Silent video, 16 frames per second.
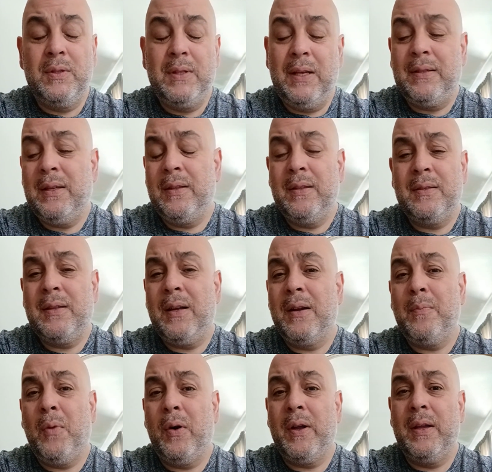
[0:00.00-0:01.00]
That's how the
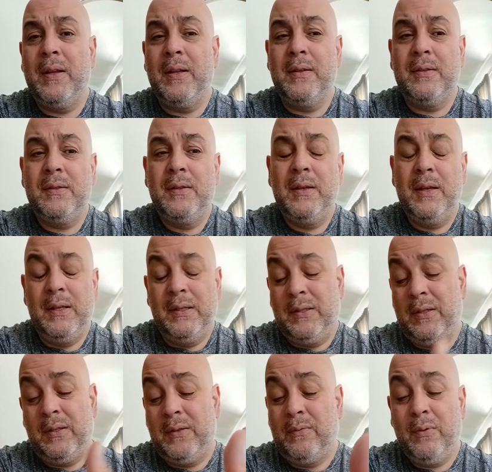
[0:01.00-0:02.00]
stock market is. It's
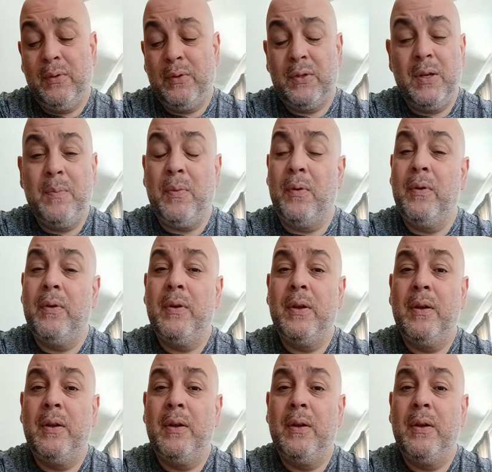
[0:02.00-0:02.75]
just real simple.